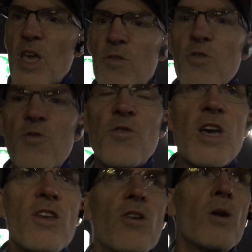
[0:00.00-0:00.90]
If you
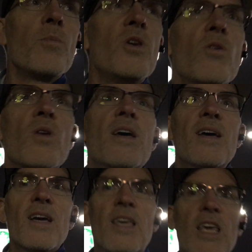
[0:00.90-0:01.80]
feed your immune
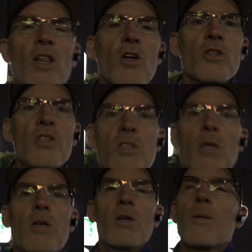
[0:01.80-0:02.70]
killers
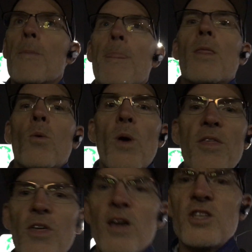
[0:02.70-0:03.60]

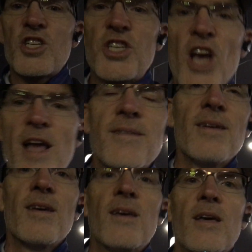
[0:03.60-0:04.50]
with shit
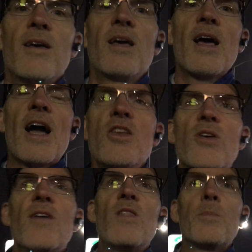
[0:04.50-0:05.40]
and
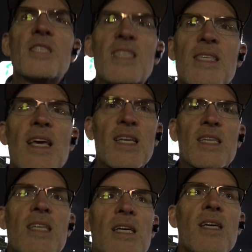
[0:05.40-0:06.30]
you give them
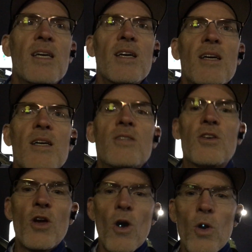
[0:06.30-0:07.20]
sticks
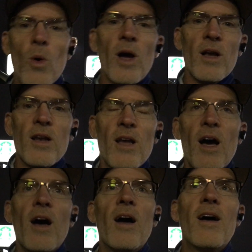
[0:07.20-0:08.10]
to go to a
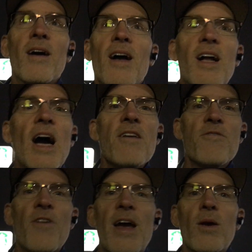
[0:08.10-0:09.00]

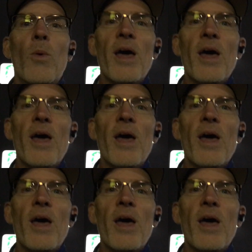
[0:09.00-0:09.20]
gunfight